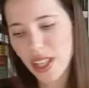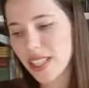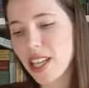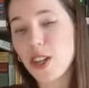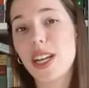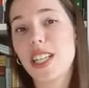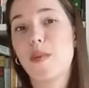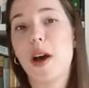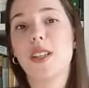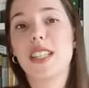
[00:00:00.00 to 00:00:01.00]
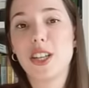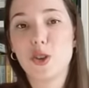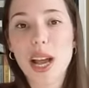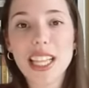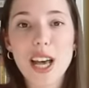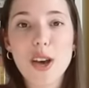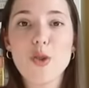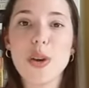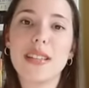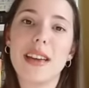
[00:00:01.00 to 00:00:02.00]
Cinder is about Cinderella,
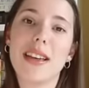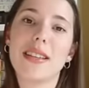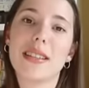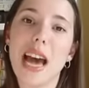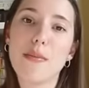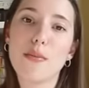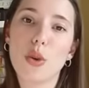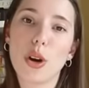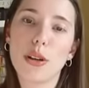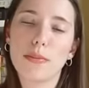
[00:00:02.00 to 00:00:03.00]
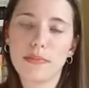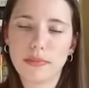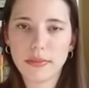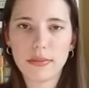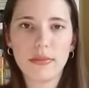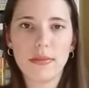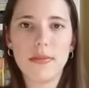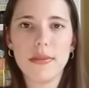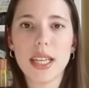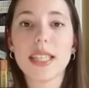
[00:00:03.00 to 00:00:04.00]
who is a cyborg.
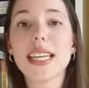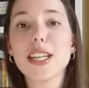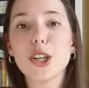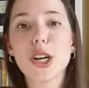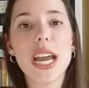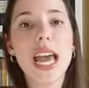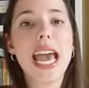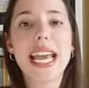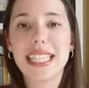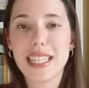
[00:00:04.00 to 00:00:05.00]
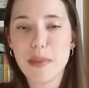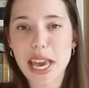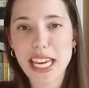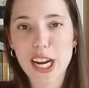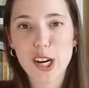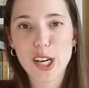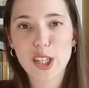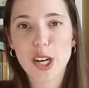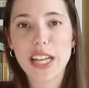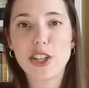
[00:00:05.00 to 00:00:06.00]
Cinder is the main
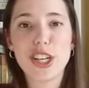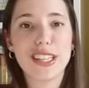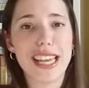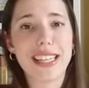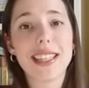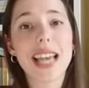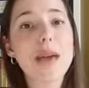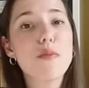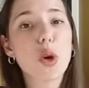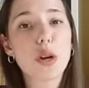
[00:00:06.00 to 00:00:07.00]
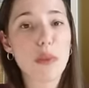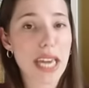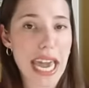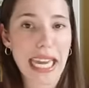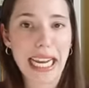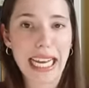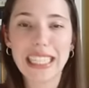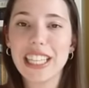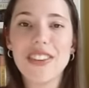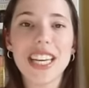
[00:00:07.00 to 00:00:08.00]
character, and she is a cyborg mechanic
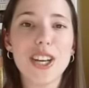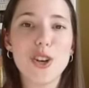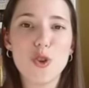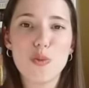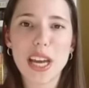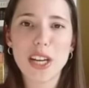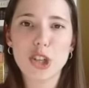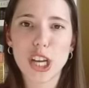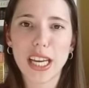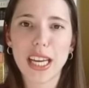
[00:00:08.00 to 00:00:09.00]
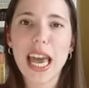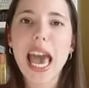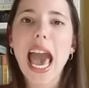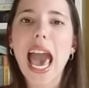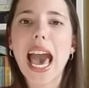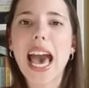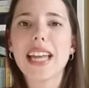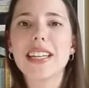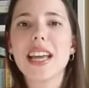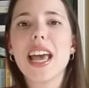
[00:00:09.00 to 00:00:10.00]
living in New Beijing.
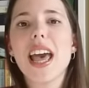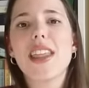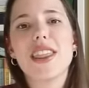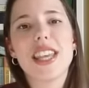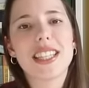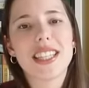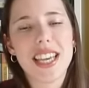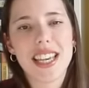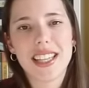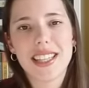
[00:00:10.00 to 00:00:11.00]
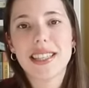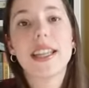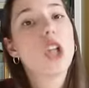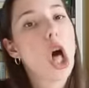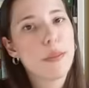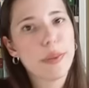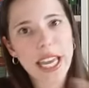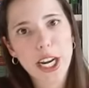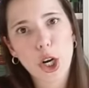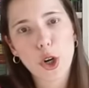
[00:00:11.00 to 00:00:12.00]
And this is still on
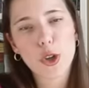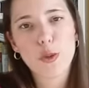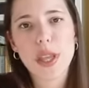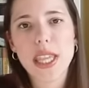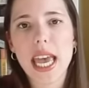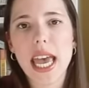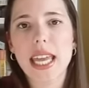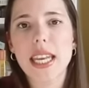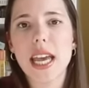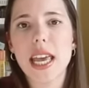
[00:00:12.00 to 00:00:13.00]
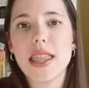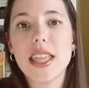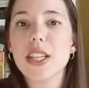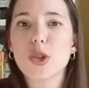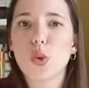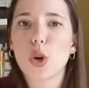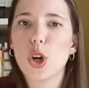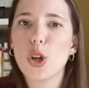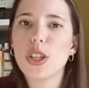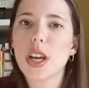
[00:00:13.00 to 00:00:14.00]
planet Earth, but then in this
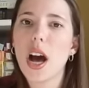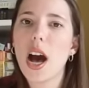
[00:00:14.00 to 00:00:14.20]
world,